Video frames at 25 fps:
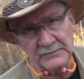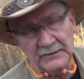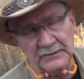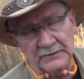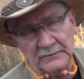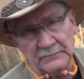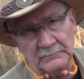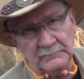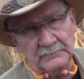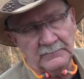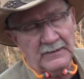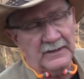
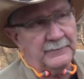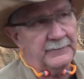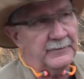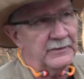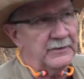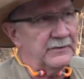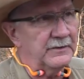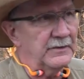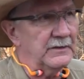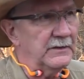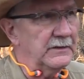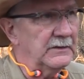that maybe
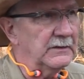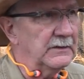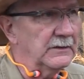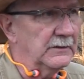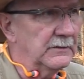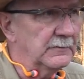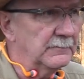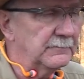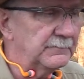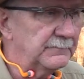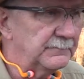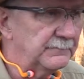the,
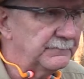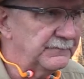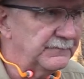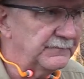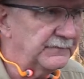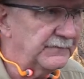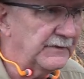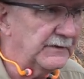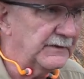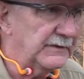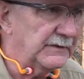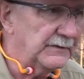
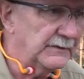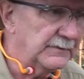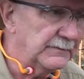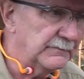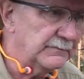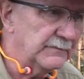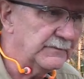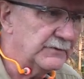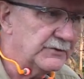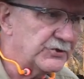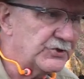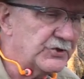uh,
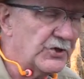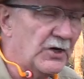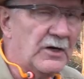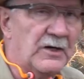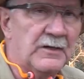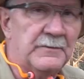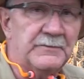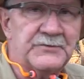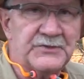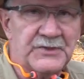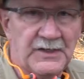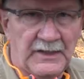the, the
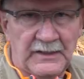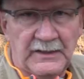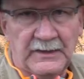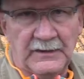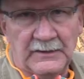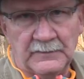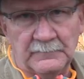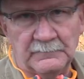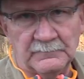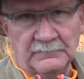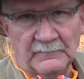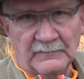sharps
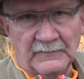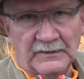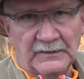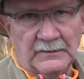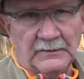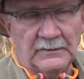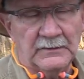had, you